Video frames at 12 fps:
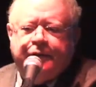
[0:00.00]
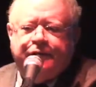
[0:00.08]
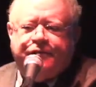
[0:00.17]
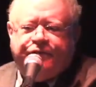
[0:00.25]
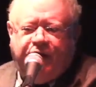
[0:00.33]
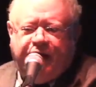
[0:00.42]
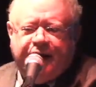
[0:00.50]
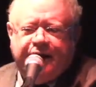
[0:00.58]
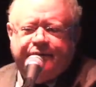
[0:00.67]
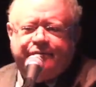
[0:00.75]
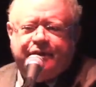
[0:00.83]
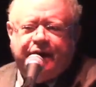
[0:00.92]

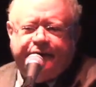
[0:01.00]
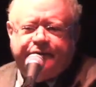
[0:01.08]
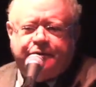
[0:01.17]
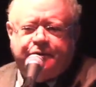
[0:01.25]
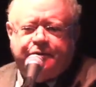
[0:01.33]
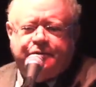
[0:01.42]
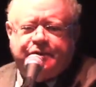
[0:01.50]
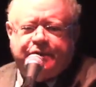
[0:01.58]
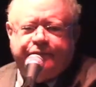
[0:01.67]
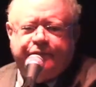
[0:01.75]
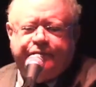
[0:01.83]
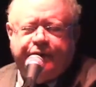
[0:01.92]
5 governors
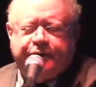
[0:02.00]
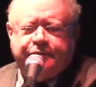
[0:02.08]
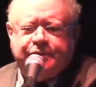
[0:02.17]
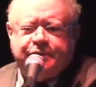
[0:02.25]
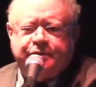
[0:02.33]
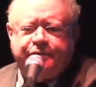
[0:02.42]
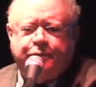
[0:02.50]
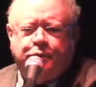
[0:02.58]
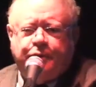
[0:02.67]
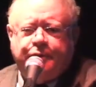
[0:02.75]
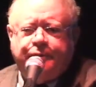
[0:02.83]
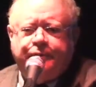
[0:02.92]
of the Federal Reserve
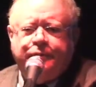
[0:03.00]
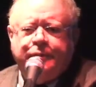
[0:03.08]
Board